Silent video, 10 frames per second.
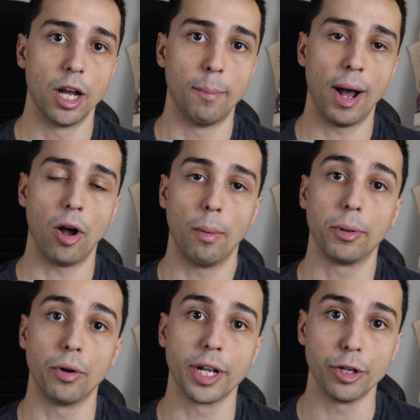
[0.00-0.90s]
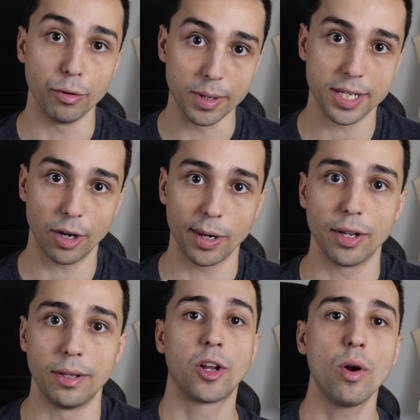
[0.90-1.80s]
about uploading new
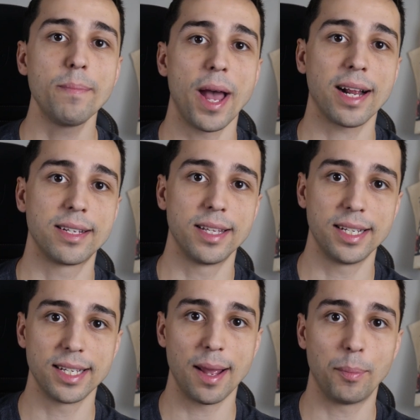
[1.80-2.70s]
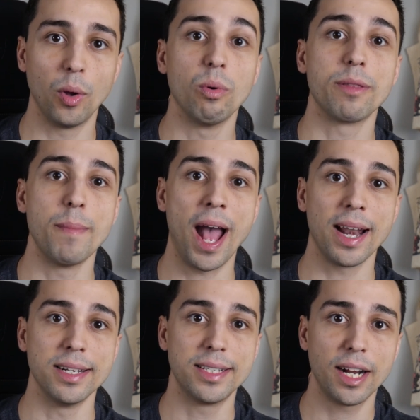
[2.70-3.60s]
material. Going back to the example with Matt
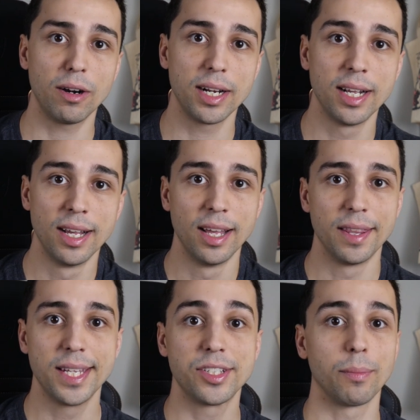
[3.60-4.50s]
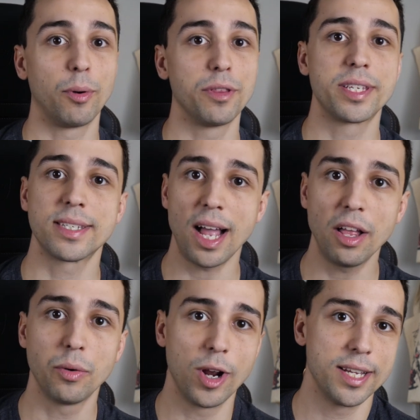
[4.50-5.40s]
and Darren, these are both
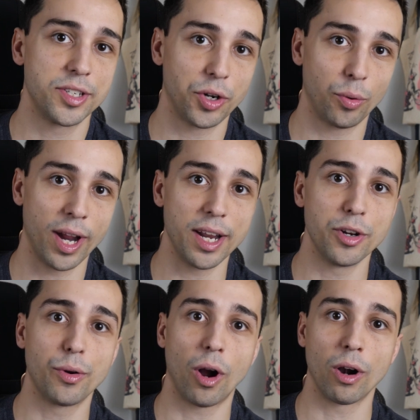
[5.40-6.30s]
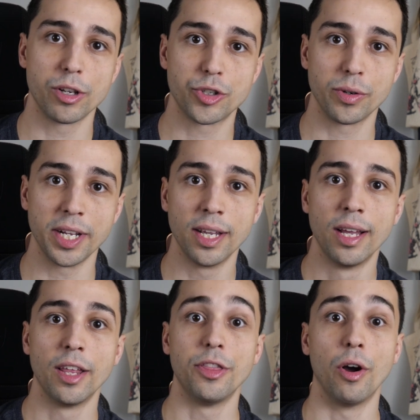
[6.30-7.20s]
solid ways to create new cardistry,
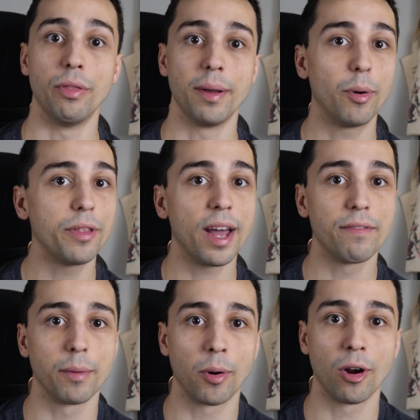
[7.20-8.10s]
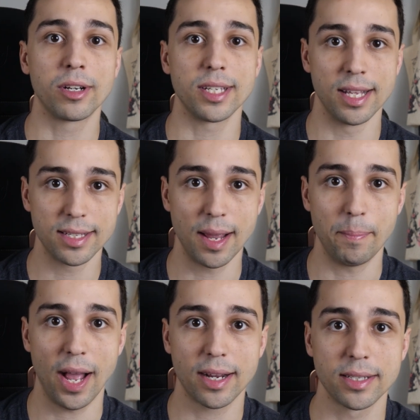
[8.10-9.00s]
though they both have their perks and
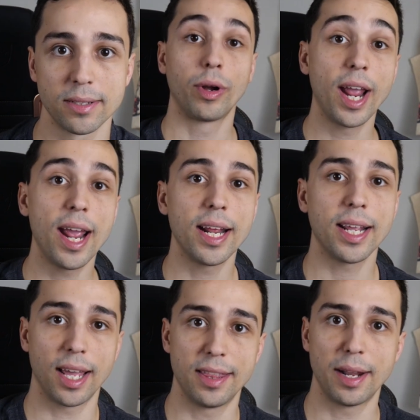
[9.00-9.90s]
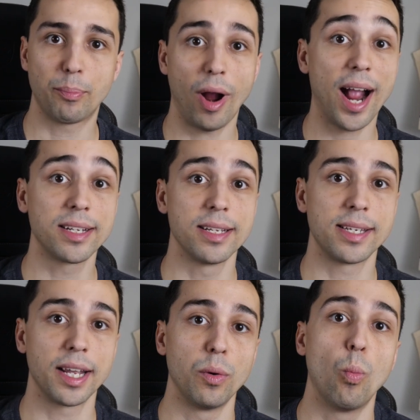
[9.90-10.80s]
setbacks. Creating and then
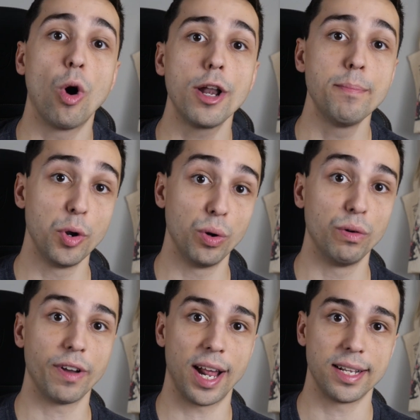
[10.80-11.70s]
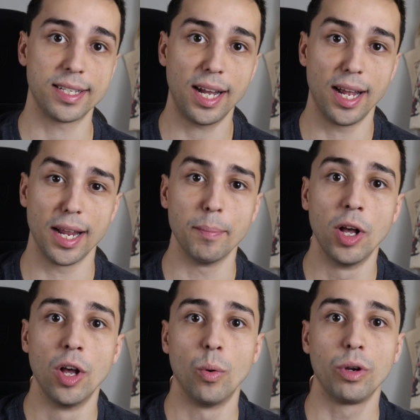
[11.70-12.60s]
practicing one move at a time
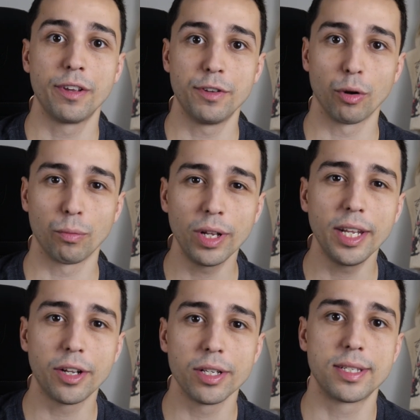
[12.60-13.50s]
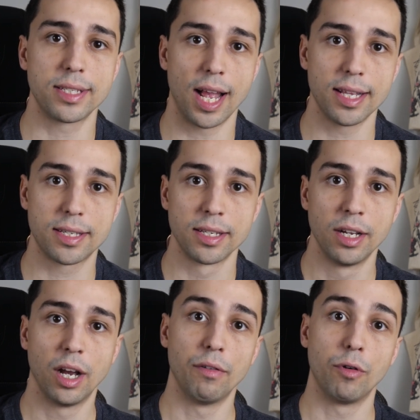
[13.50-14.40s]
will give you a really good sense
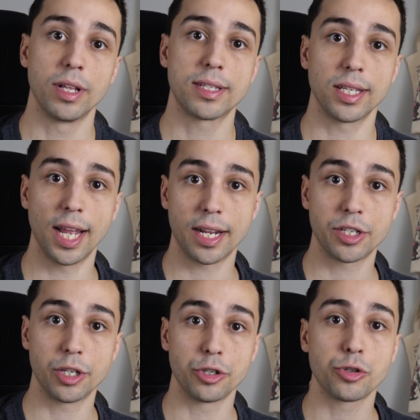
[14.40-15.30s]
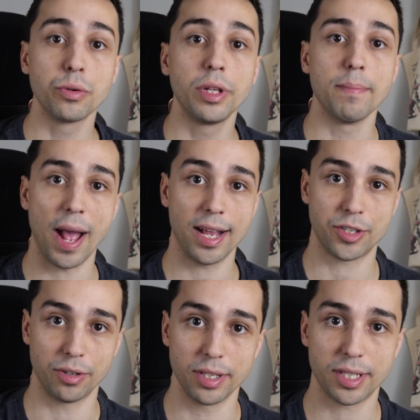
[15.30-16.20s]
of what it's like to truly
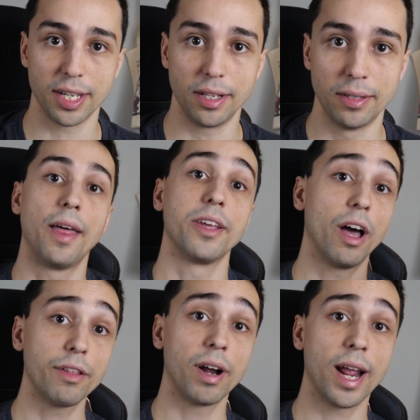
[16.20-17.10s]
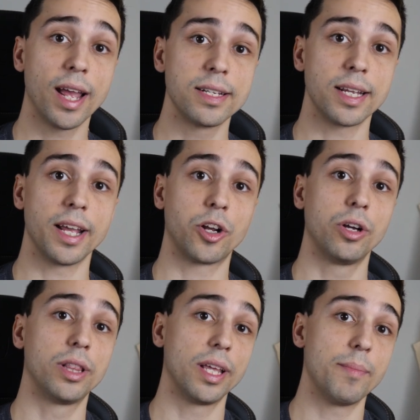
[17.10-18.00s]
master the skill. On the other hand, it
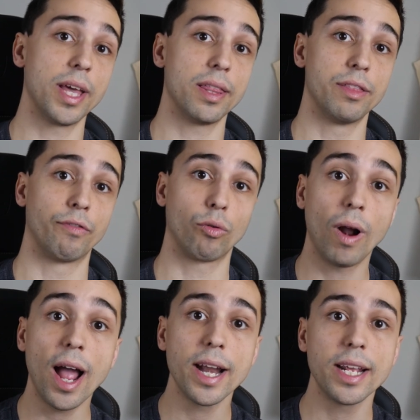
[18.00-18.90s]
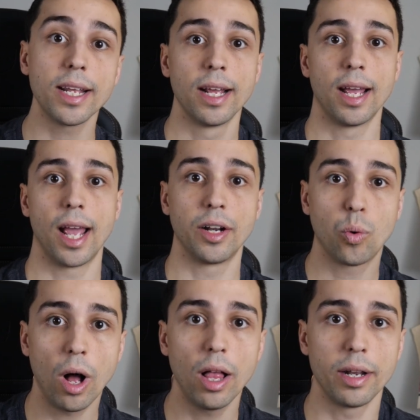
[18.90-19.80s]
could limit the variety and
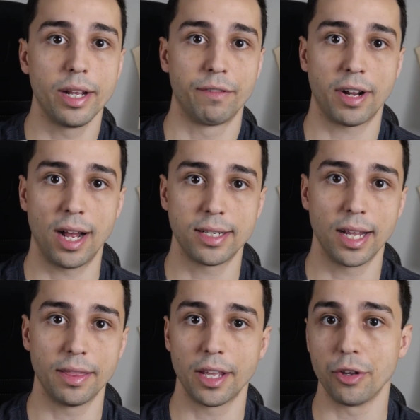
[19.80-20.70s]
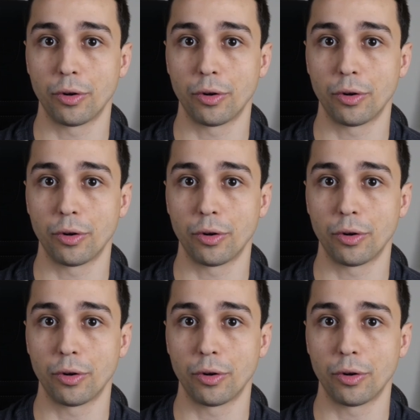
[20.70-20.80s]
quality of content that you